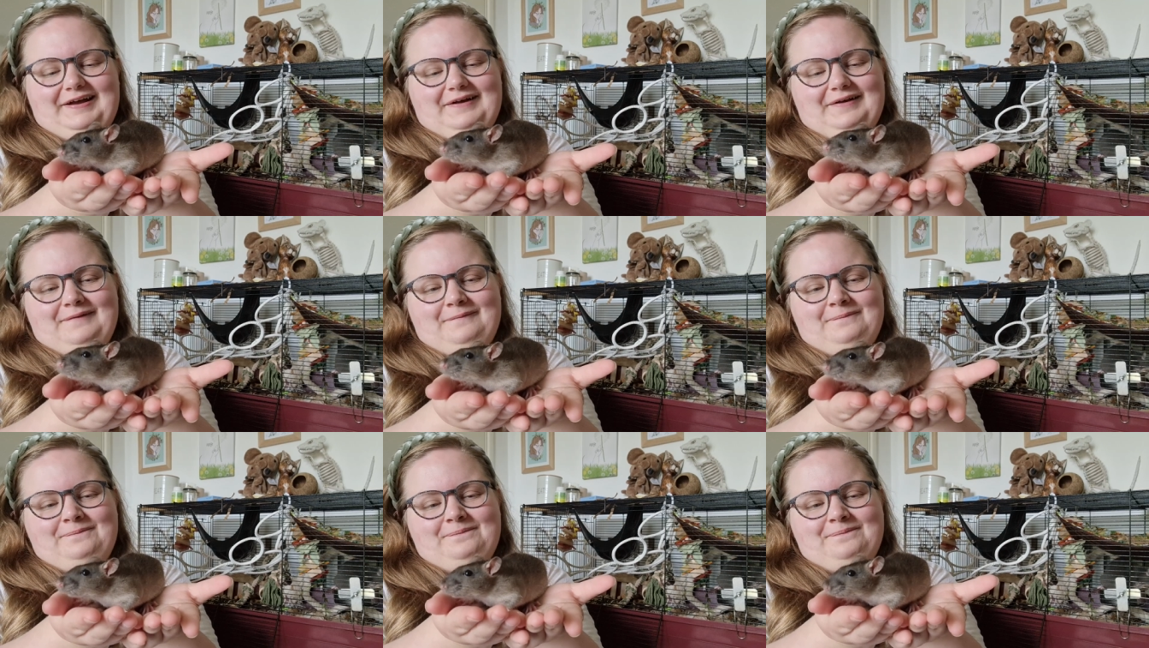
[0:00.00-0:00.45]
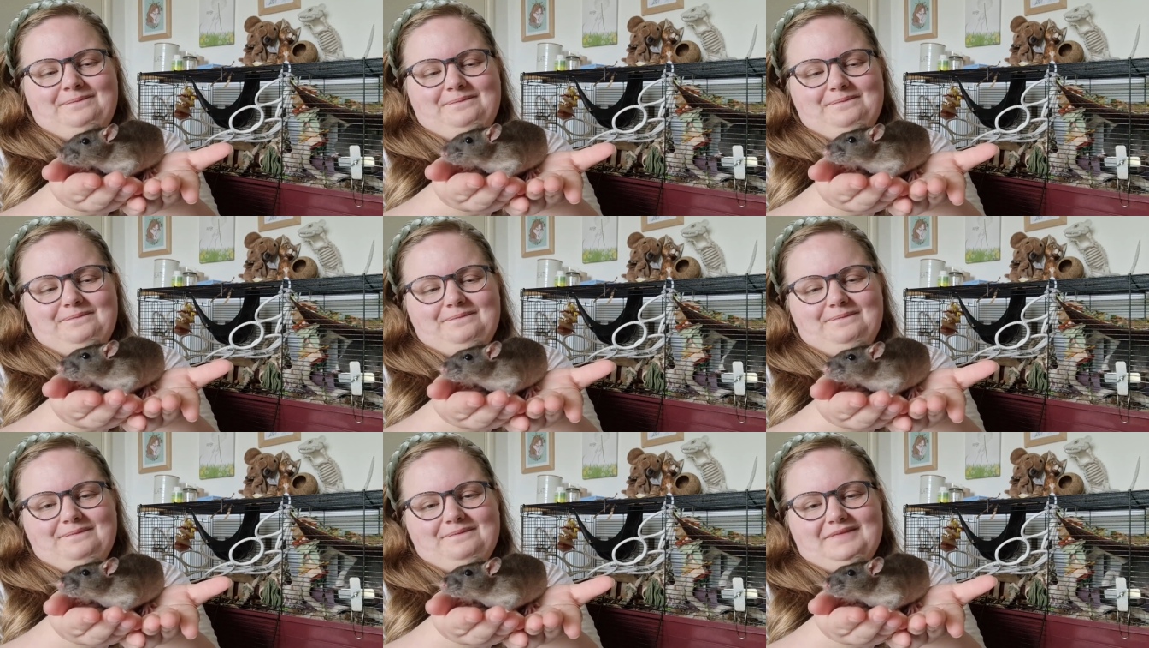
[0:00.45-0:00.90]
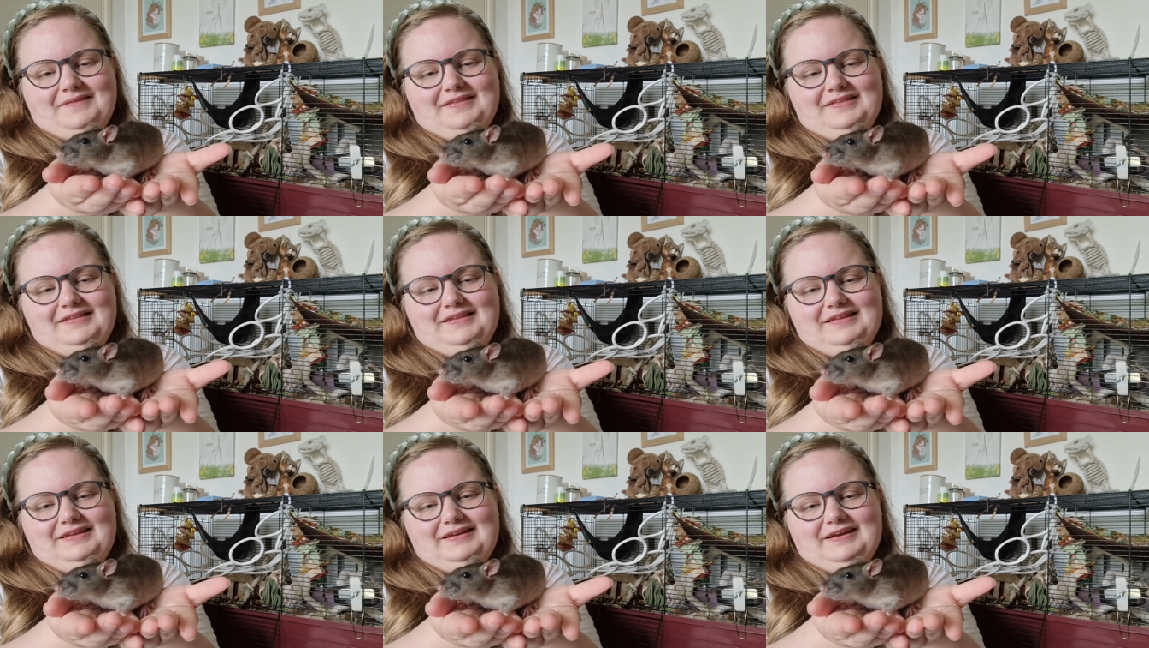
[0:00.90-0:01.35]
um,
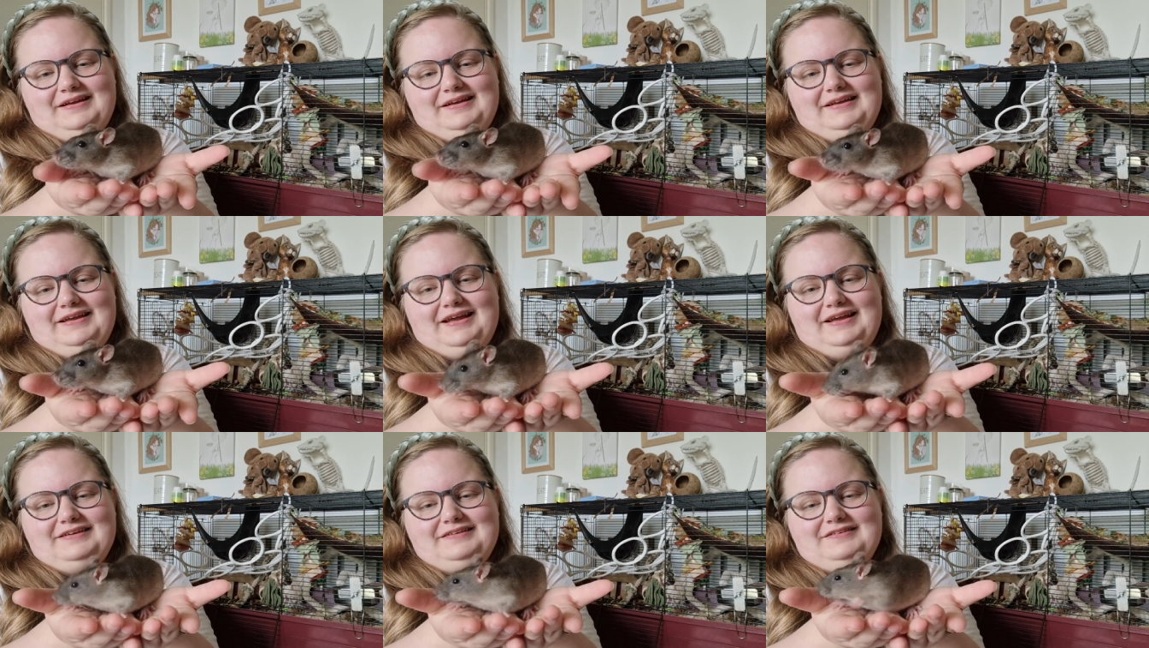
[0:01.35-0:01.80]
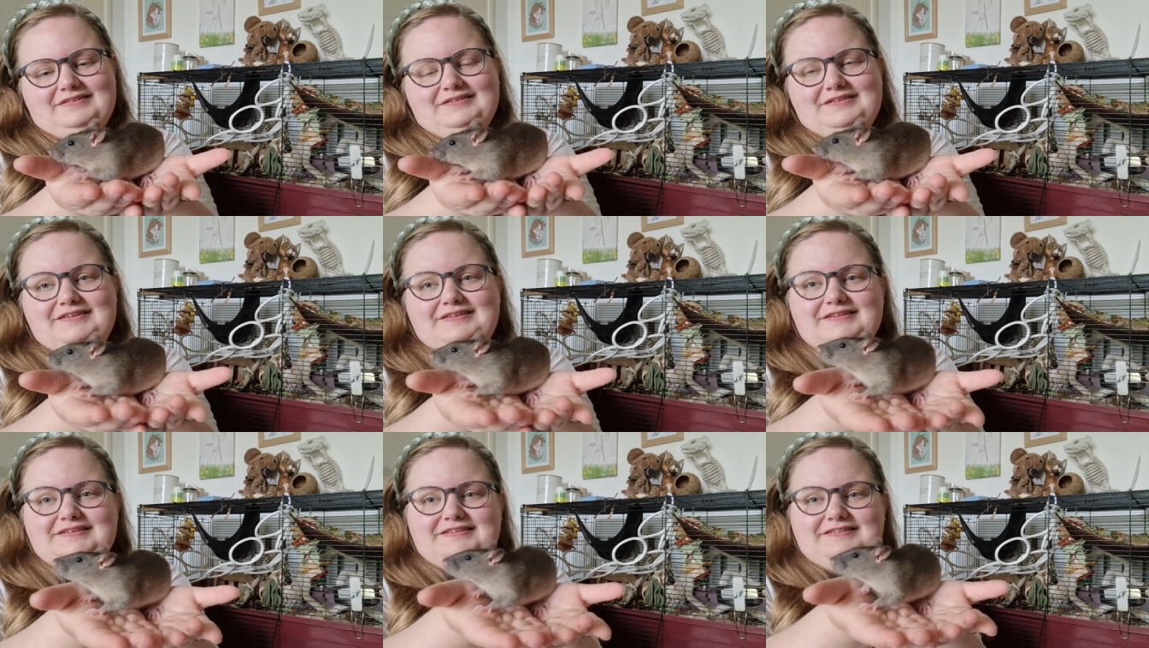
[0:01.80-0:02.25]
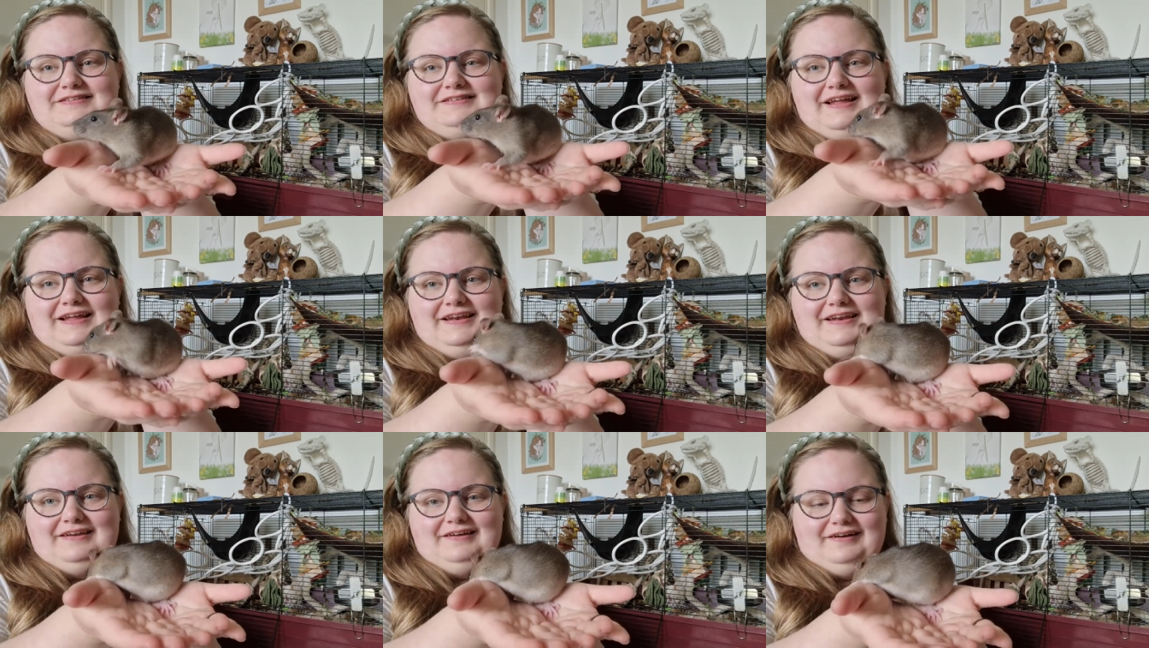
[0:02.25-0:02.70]
yes, so this is
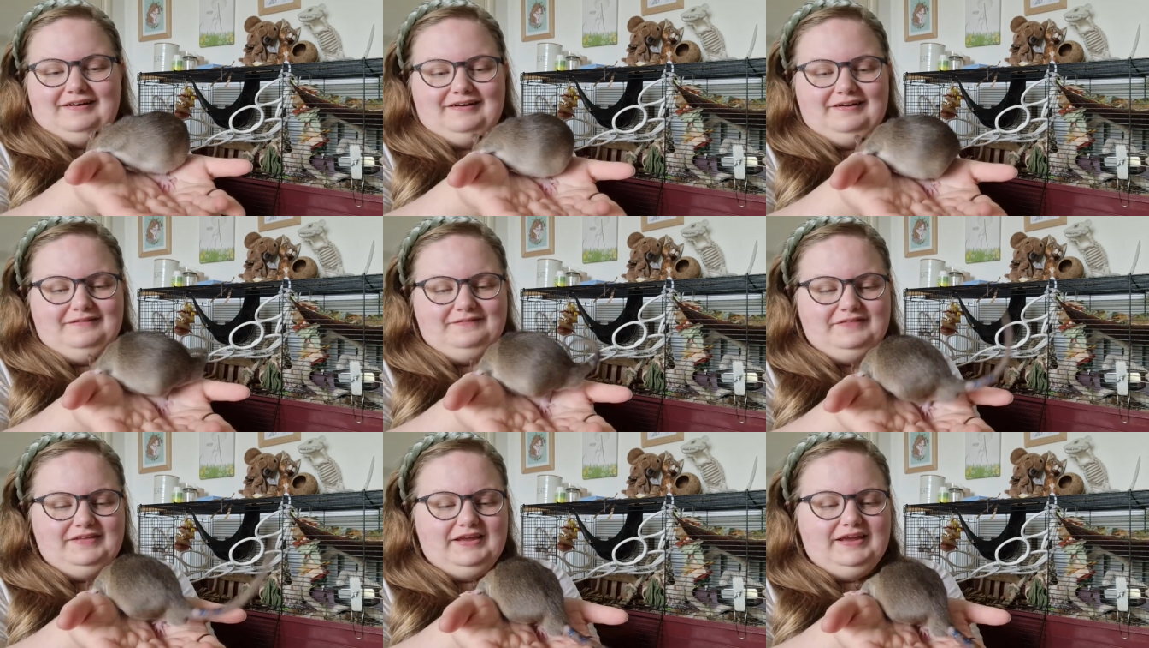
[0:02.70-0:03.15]
Stendarr.